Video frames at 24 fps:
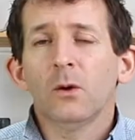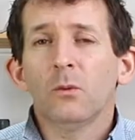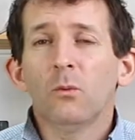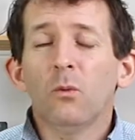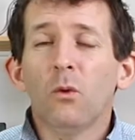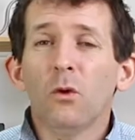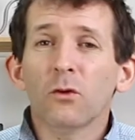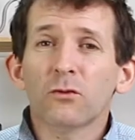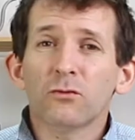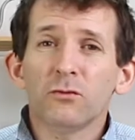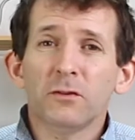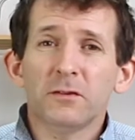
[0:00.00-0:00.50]

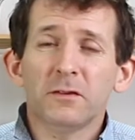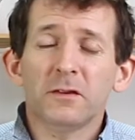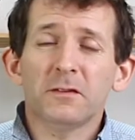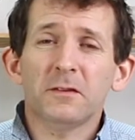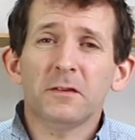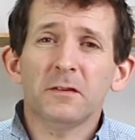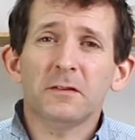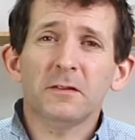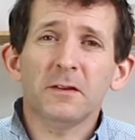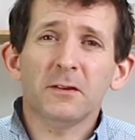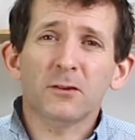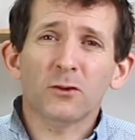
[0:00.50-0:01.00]
Water
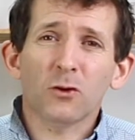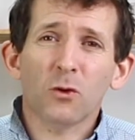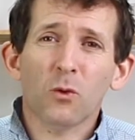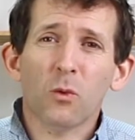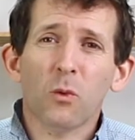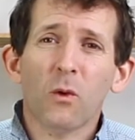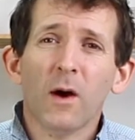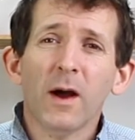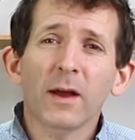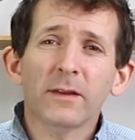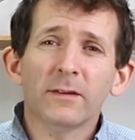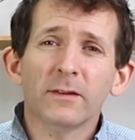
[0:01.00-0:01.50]
resistance is
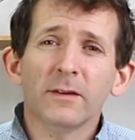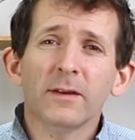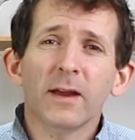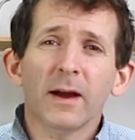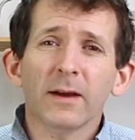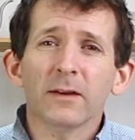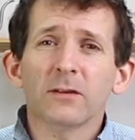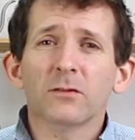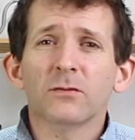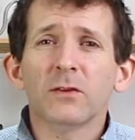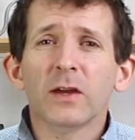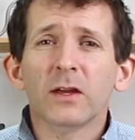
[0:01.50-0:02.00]
quite a
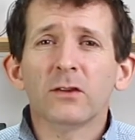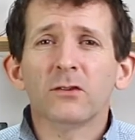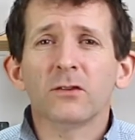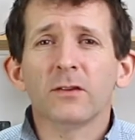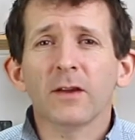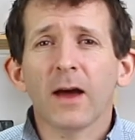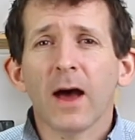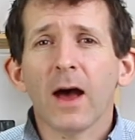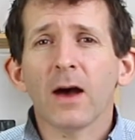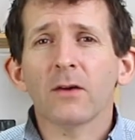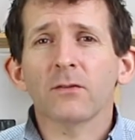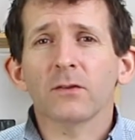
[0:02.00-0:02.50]
nice feature
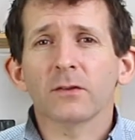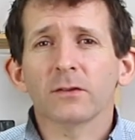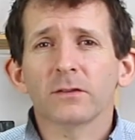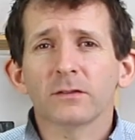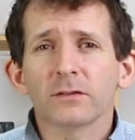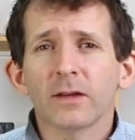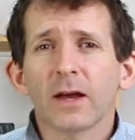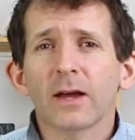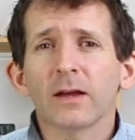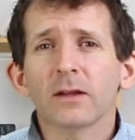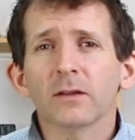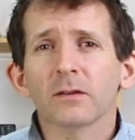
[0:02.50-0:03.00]
to have on
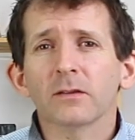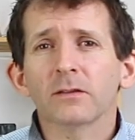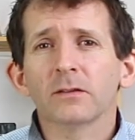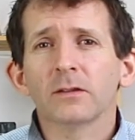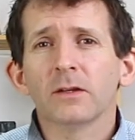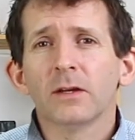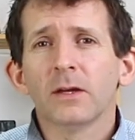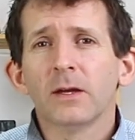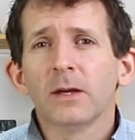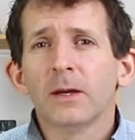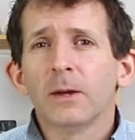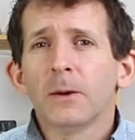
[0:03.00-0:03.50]
scales.
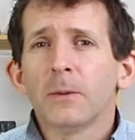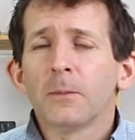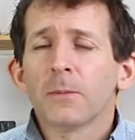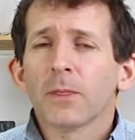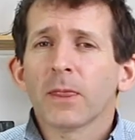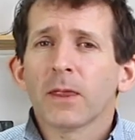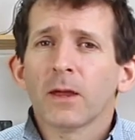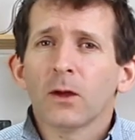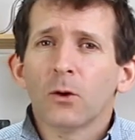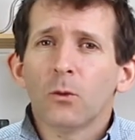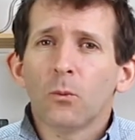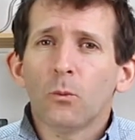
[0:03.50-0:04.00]

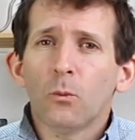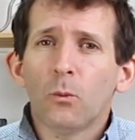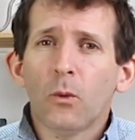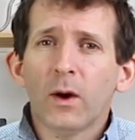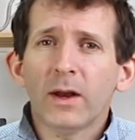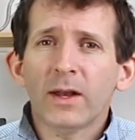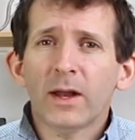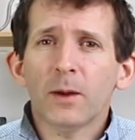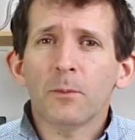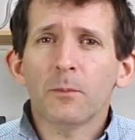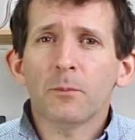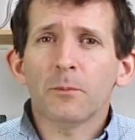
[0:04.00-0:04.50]

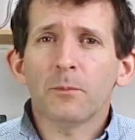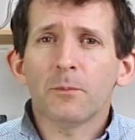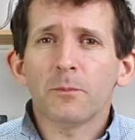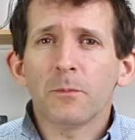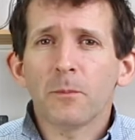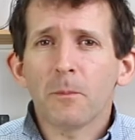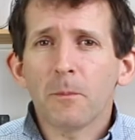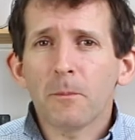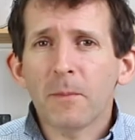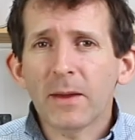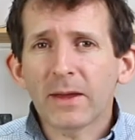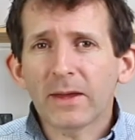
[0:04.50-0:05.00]
When I'm
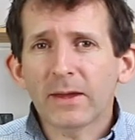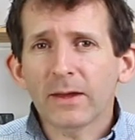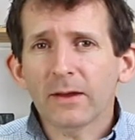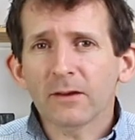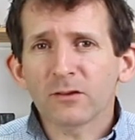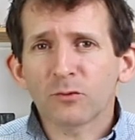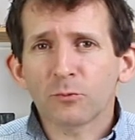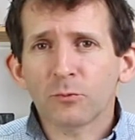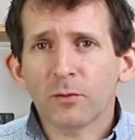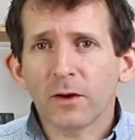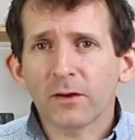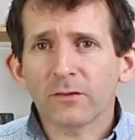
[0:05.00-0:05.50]
making
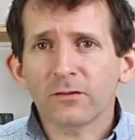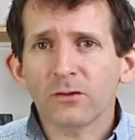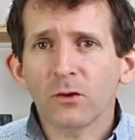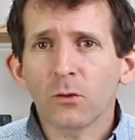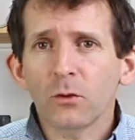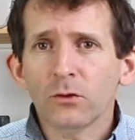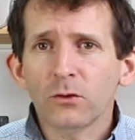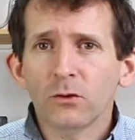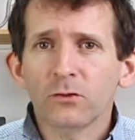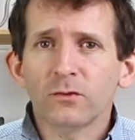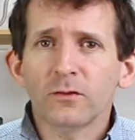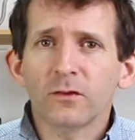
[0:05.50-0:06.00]

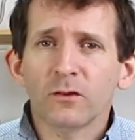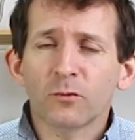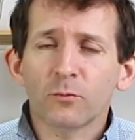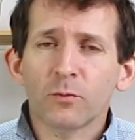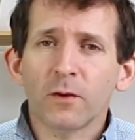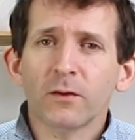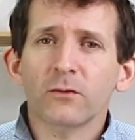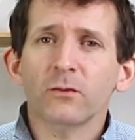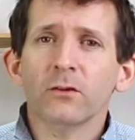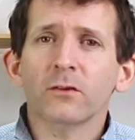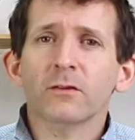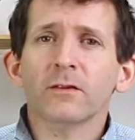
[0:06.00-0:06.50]
espresso and using
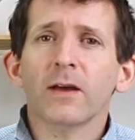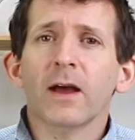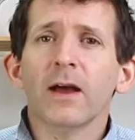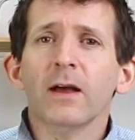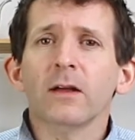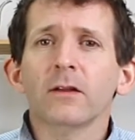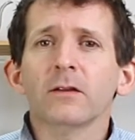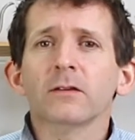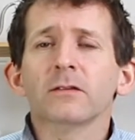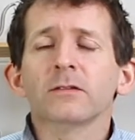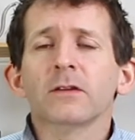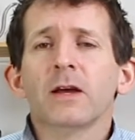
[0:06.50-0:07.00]
espresso
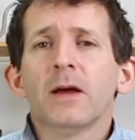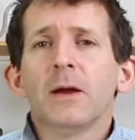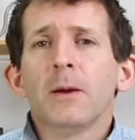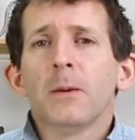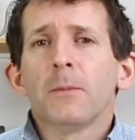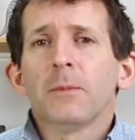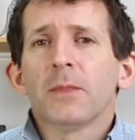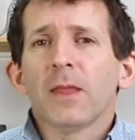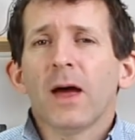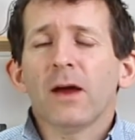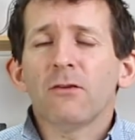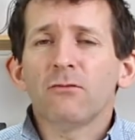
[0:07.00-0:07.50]
scales,
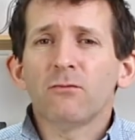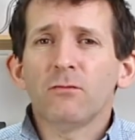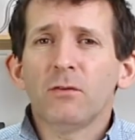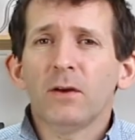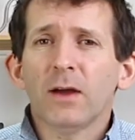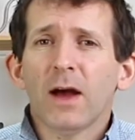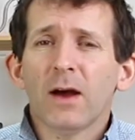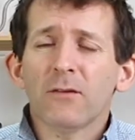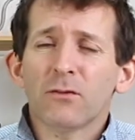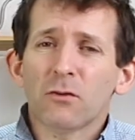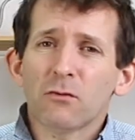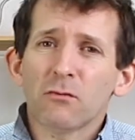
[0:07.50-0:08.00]
I
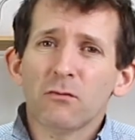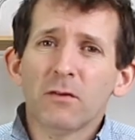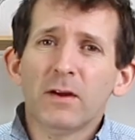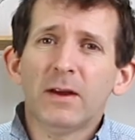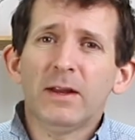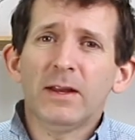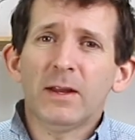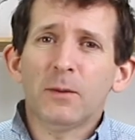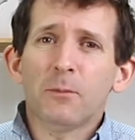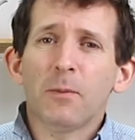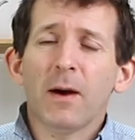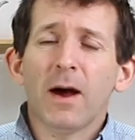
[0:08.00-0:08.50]
have a
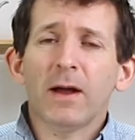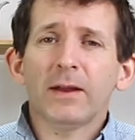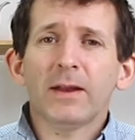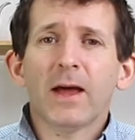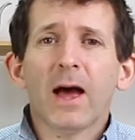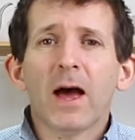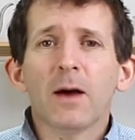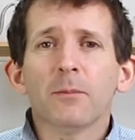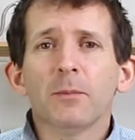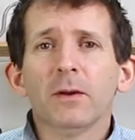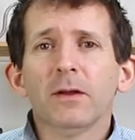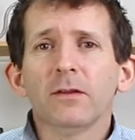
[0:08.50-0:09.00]
really bad
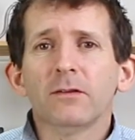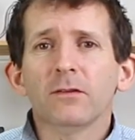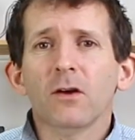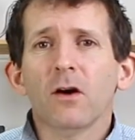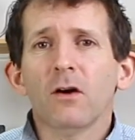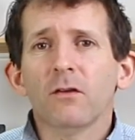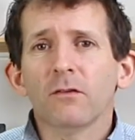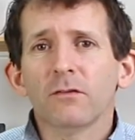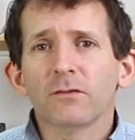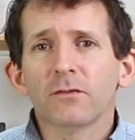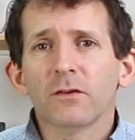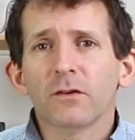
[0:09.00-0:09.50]
habit
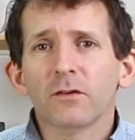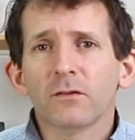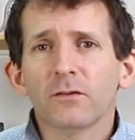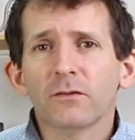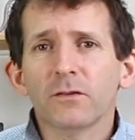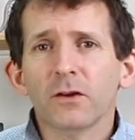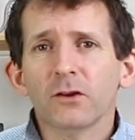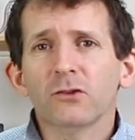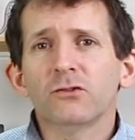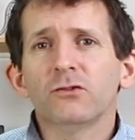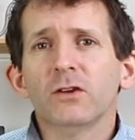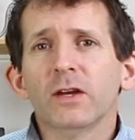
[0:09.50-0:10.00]
of
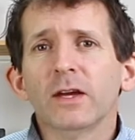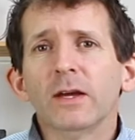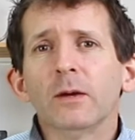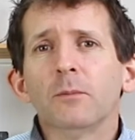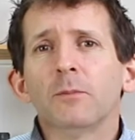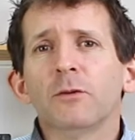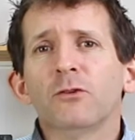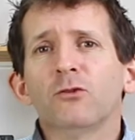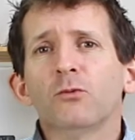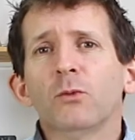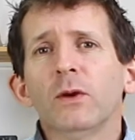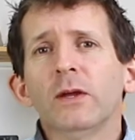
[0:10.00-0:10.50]
flushing
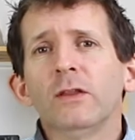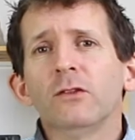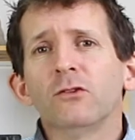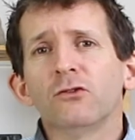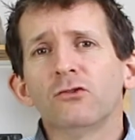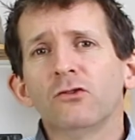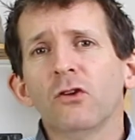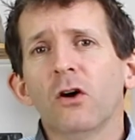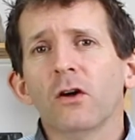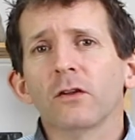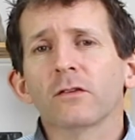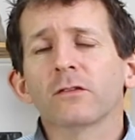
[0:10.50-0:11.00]
between the
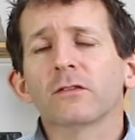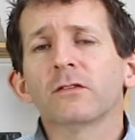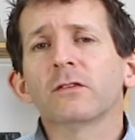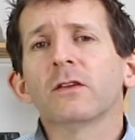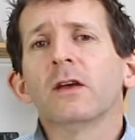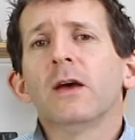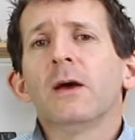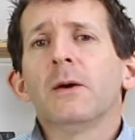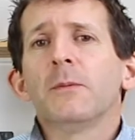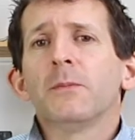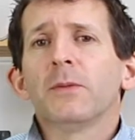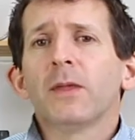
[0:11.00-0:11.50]
shots
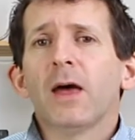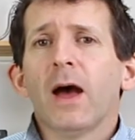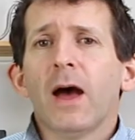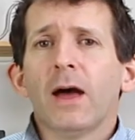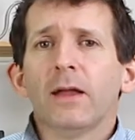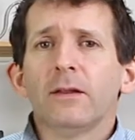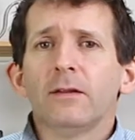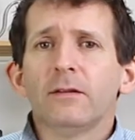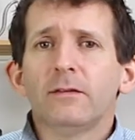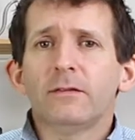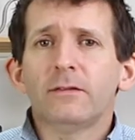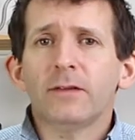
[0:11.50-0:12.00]

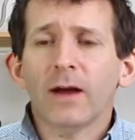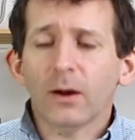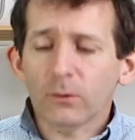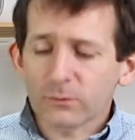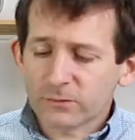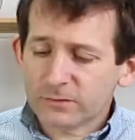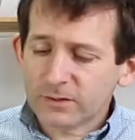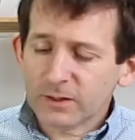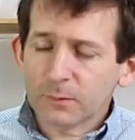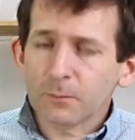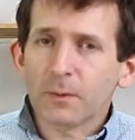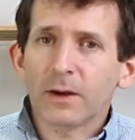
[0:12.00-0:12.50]
and
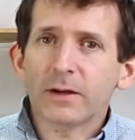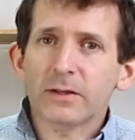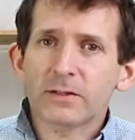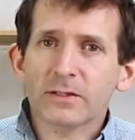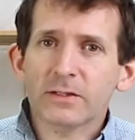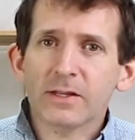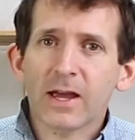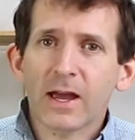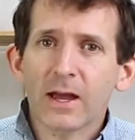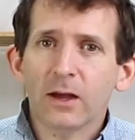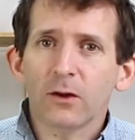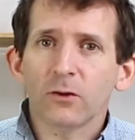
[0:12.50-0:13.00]
dousing my
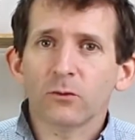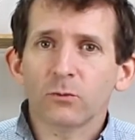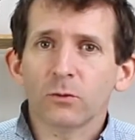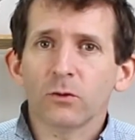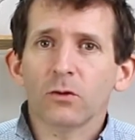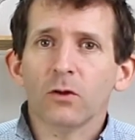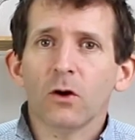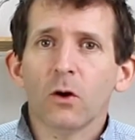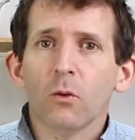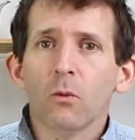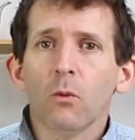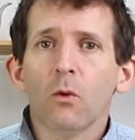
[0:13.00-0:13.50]
scales
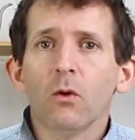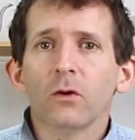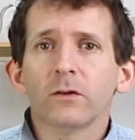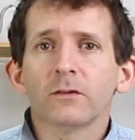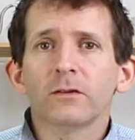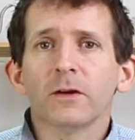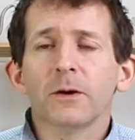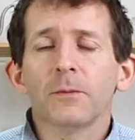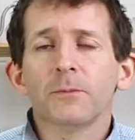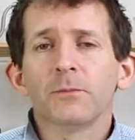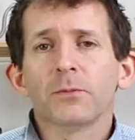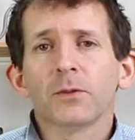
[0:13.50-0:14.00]
with hot
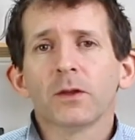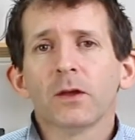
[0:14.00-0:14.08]
water.